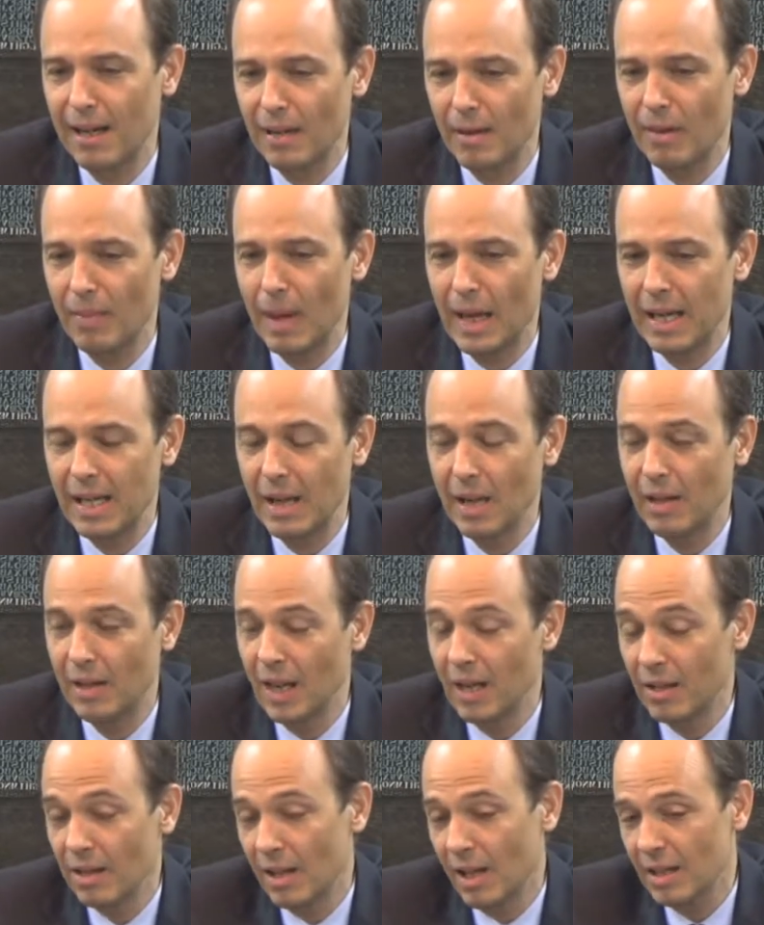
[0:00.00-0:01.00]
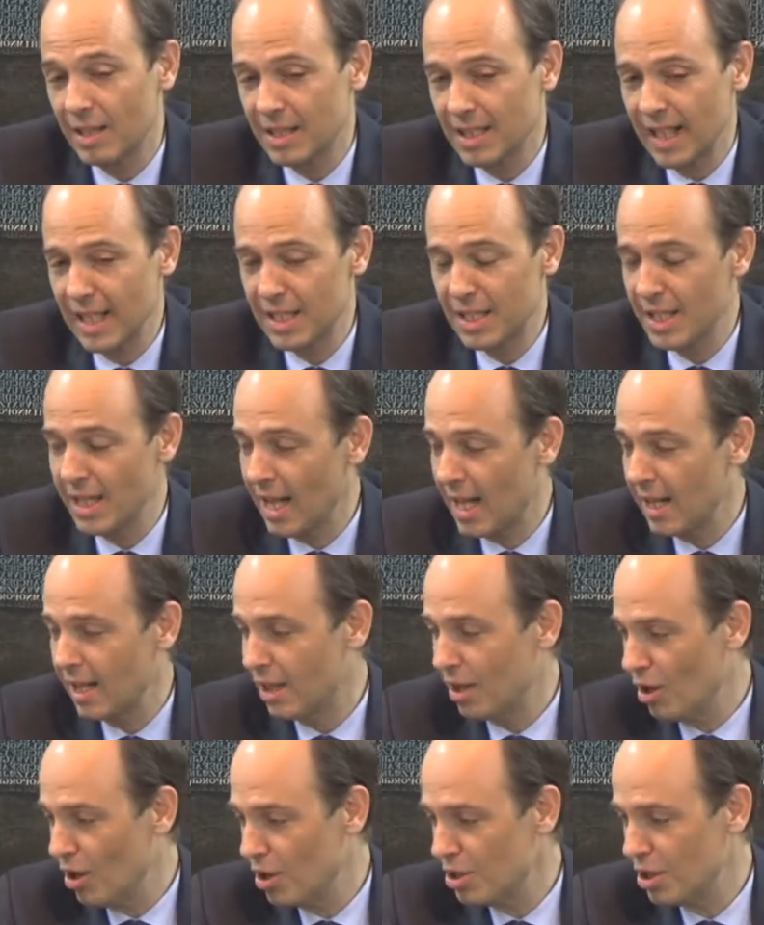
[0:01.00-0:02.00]
And states like
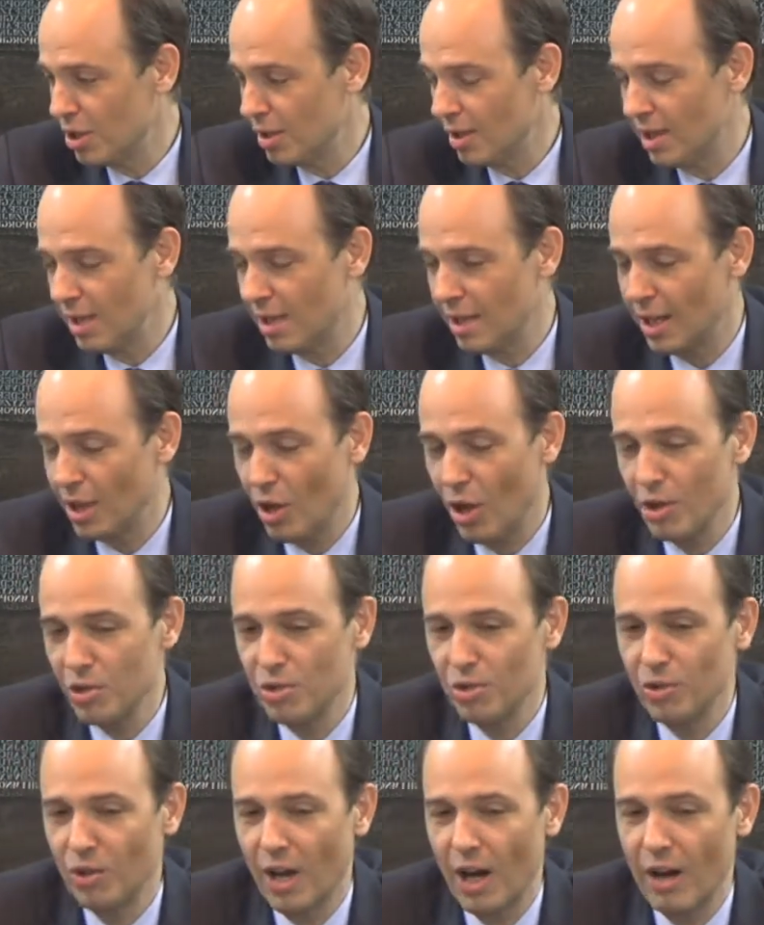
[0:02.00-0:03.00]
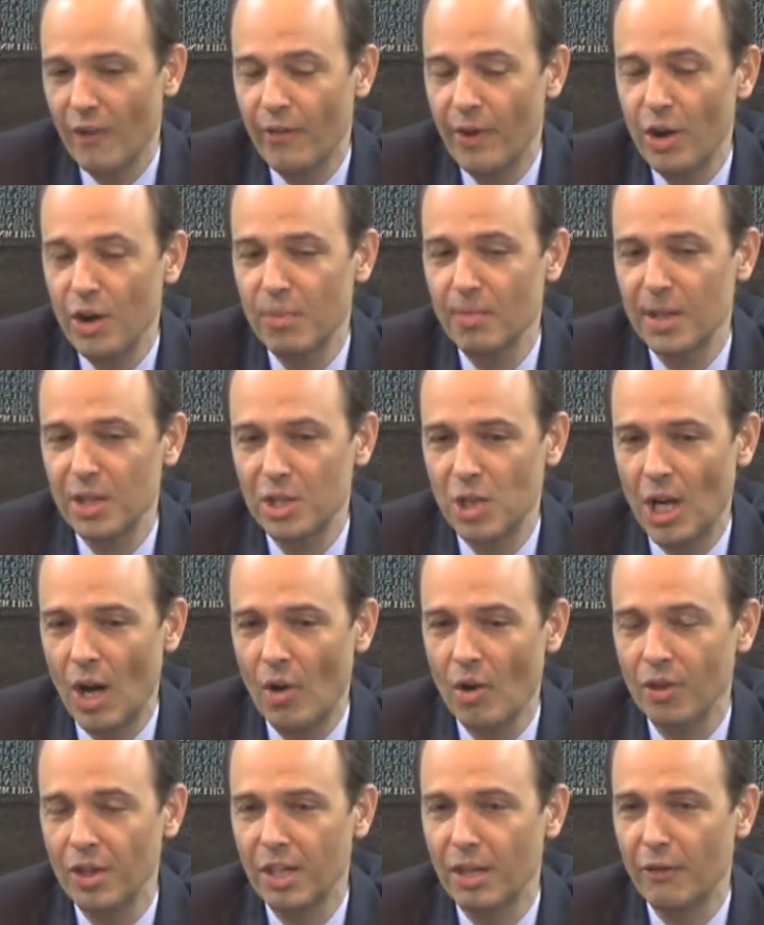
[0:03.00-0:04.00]
Argentina and Austria are very much now
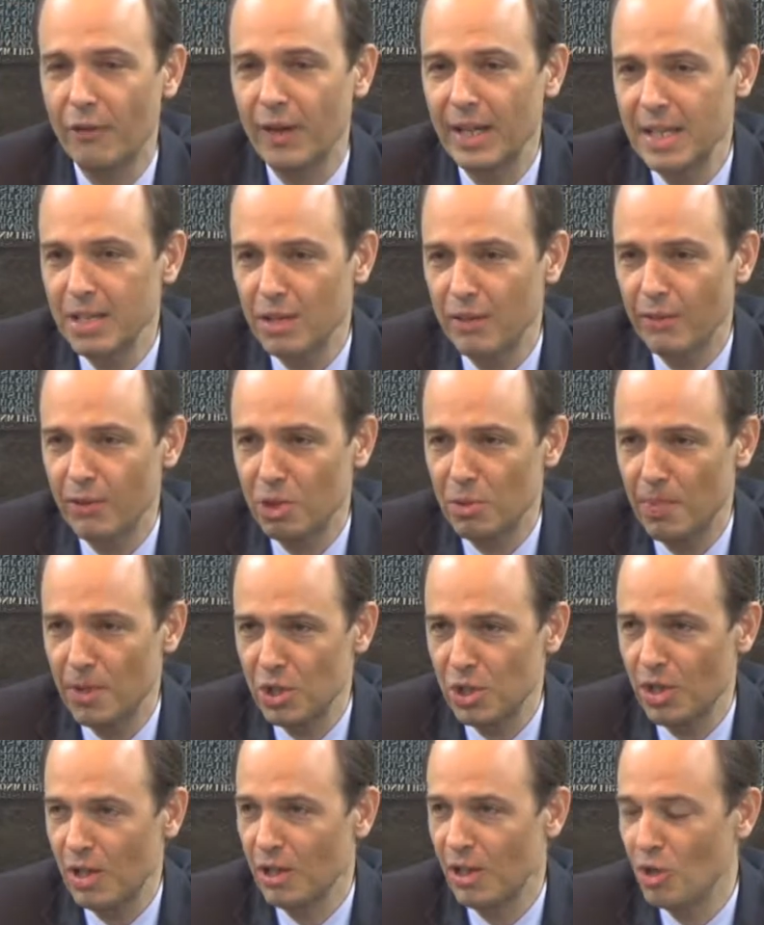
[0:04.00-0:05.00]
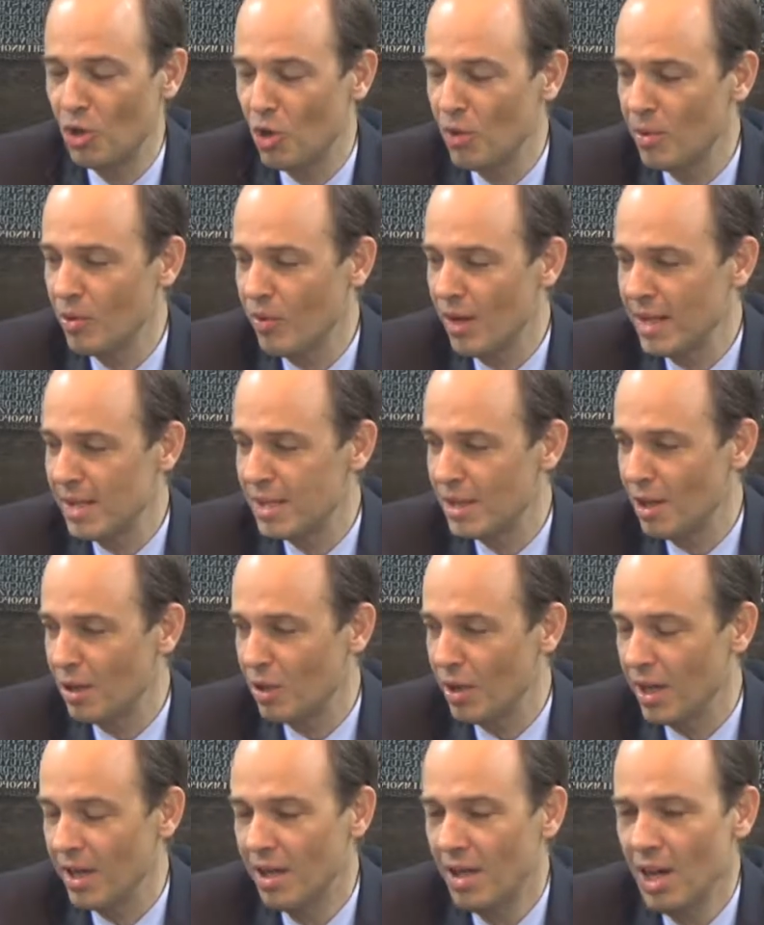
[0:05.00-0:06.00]
on the defensive, especially in the human rights
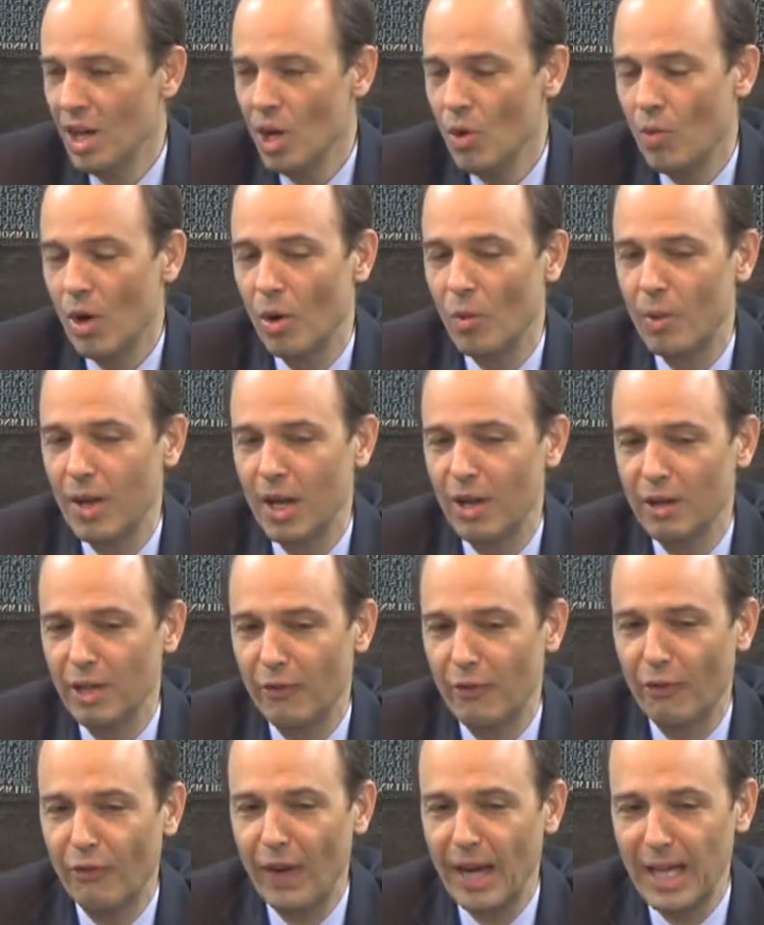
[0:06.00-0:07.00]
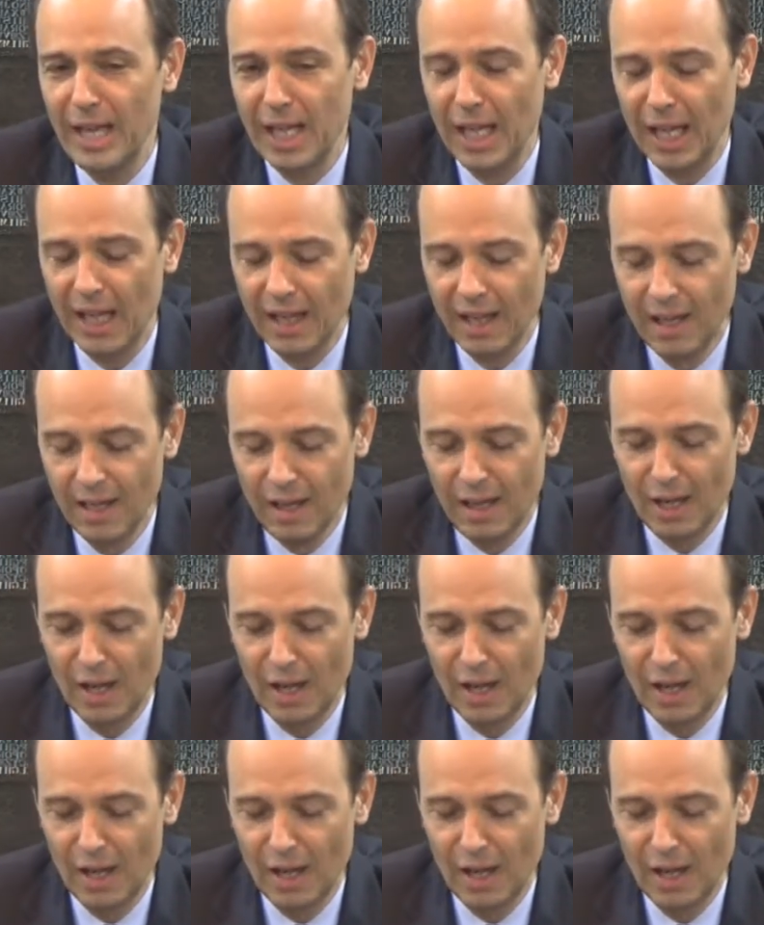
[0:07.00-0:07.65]
area, where we are defending